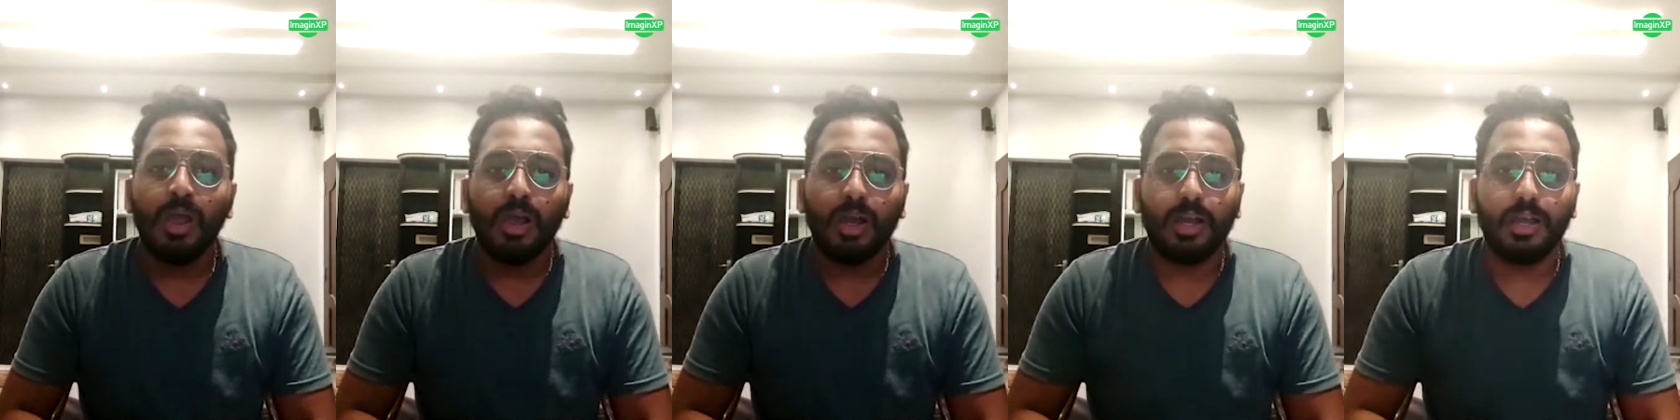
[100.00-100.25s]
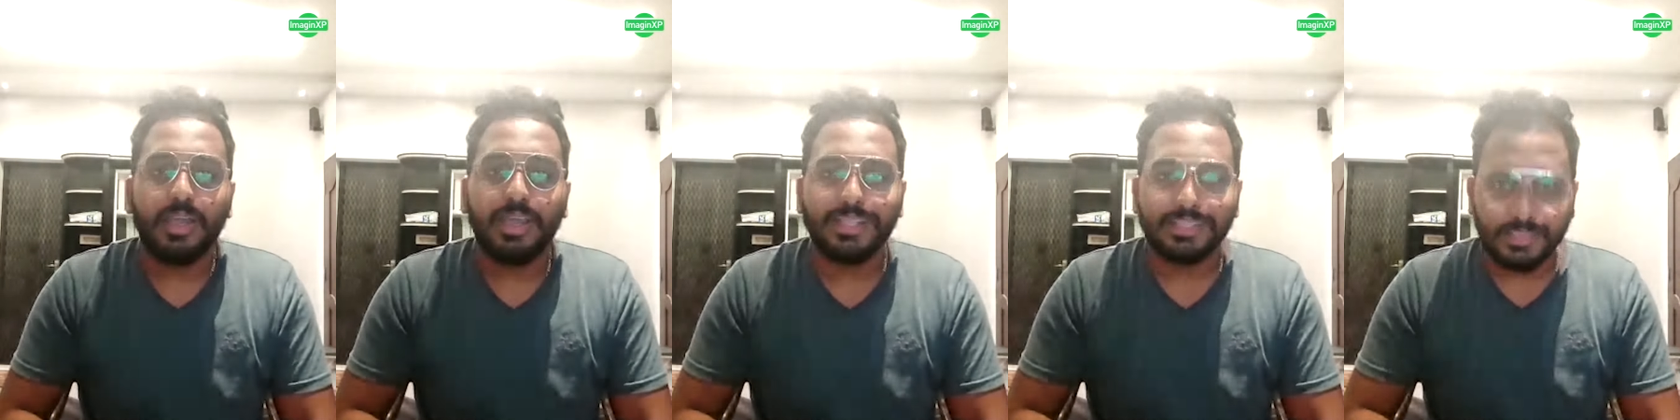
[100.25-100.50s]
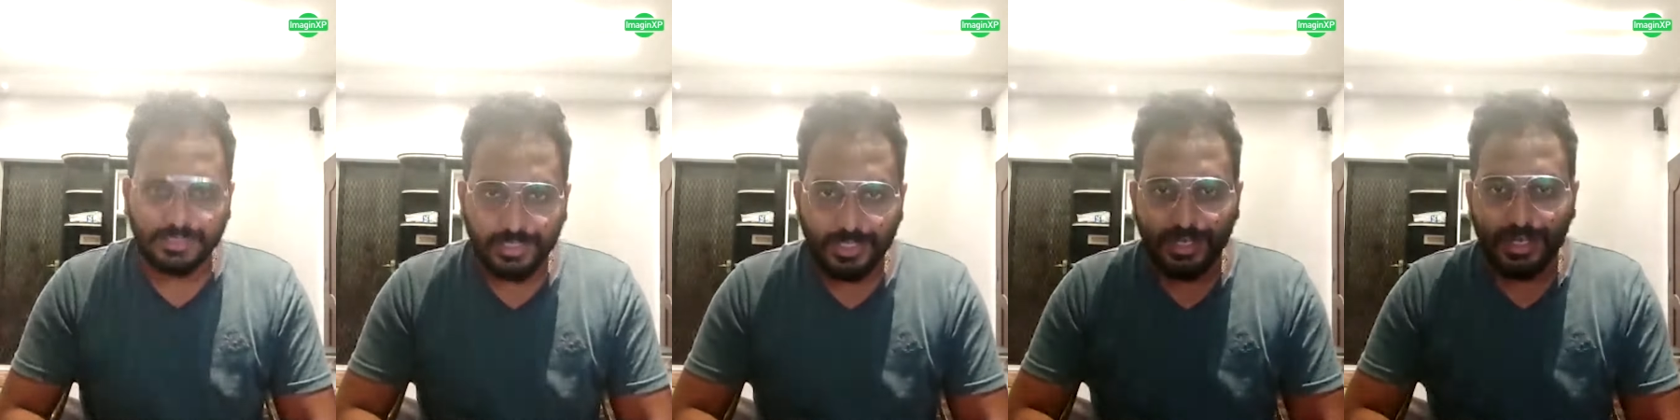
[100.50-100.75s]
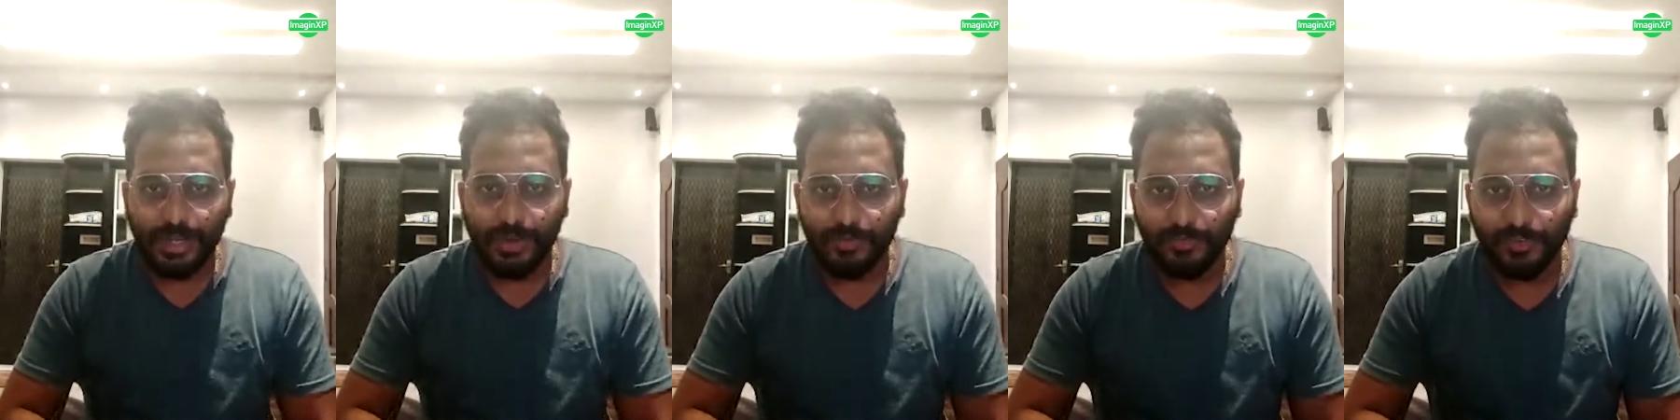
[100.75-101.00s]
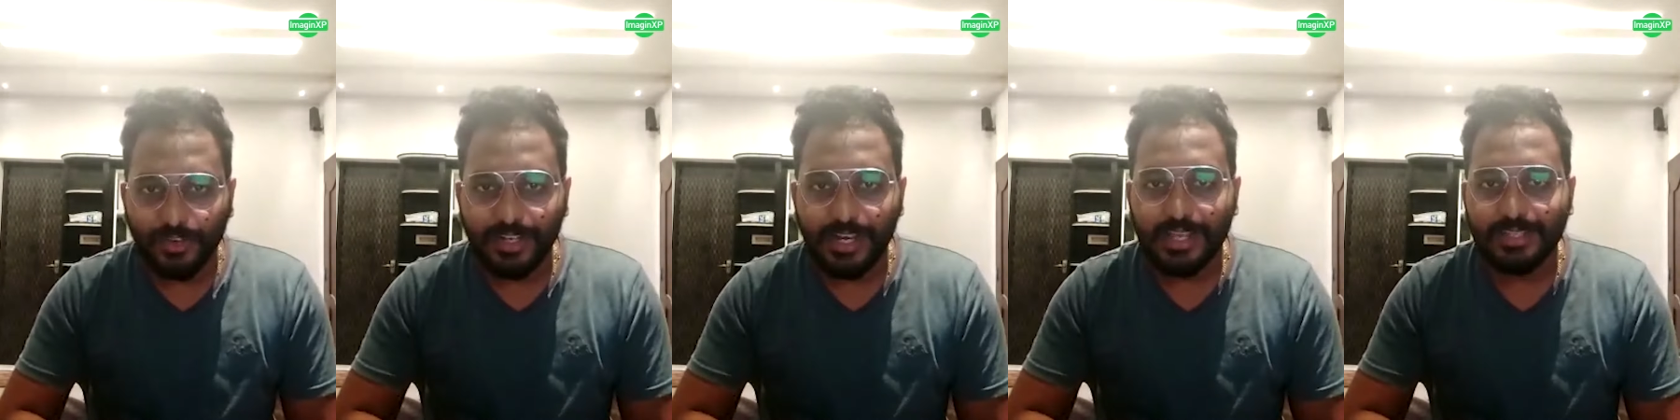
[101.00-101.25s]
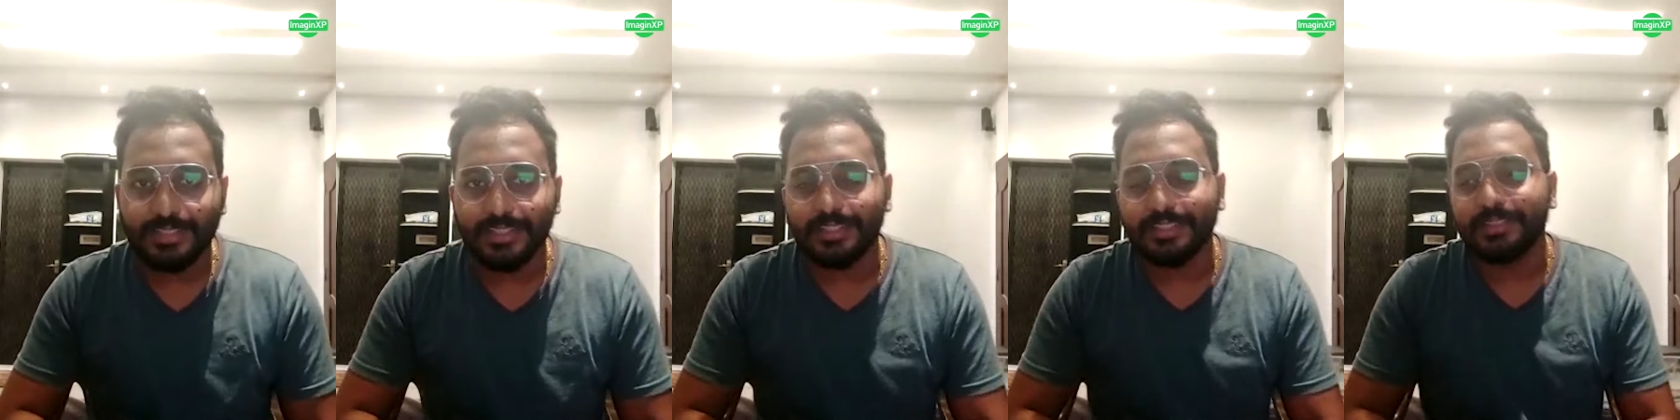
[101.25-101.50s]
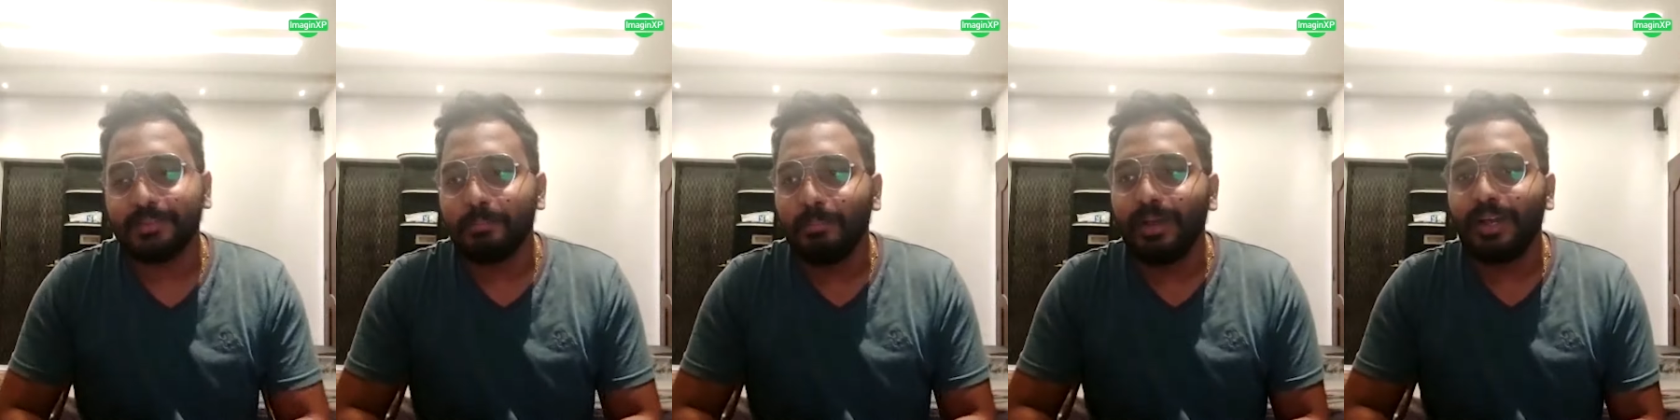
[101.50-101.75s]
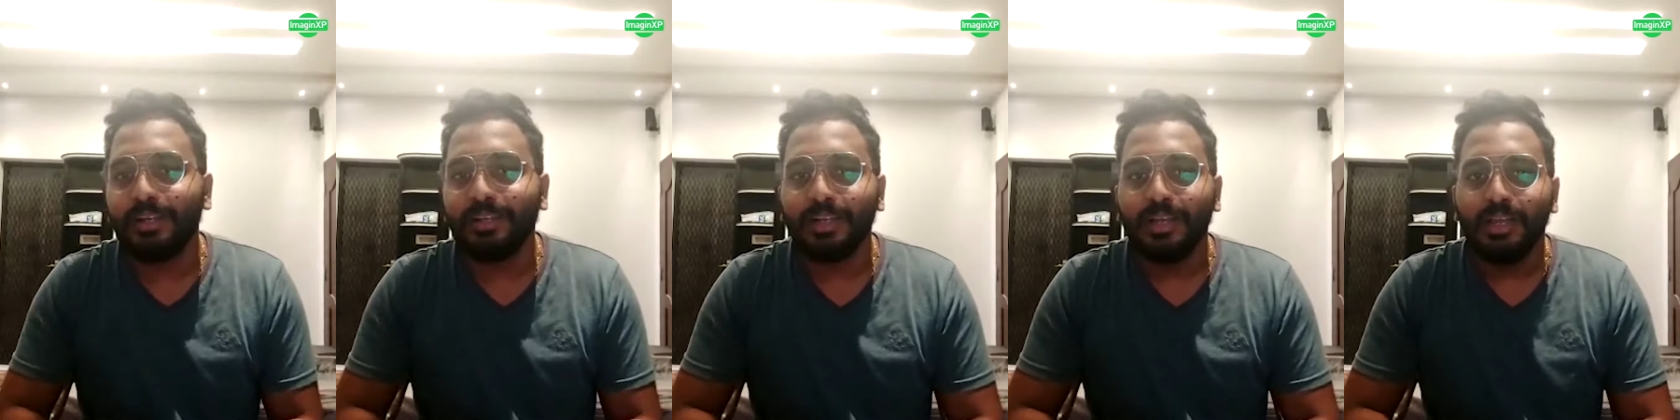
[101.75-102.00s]
HSR layout for classes.
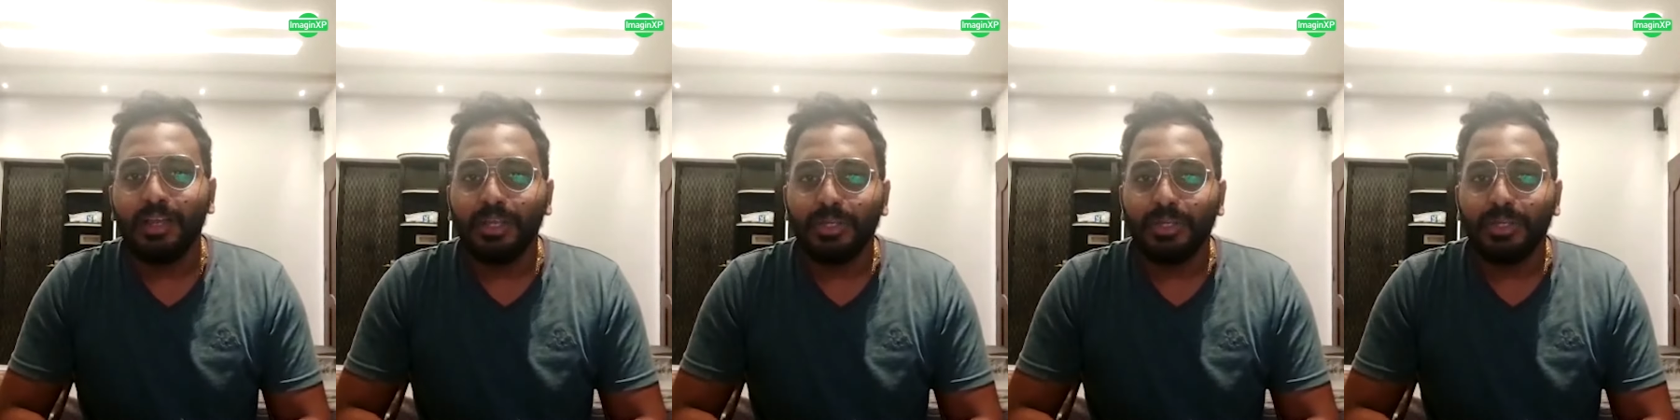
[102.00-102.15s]
But